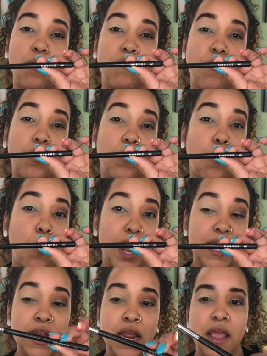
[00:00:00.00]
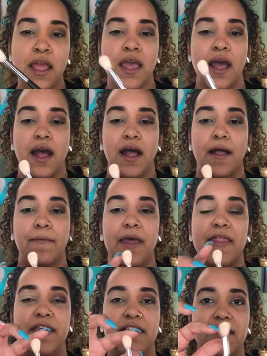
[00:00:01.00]
441.
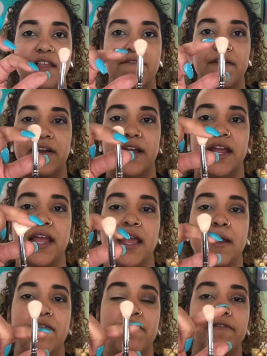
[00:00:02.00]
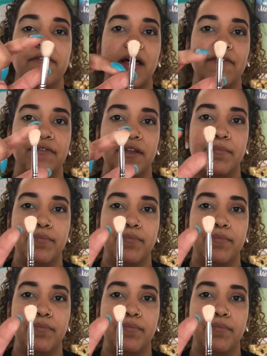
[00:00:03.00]
And this is a very fluffy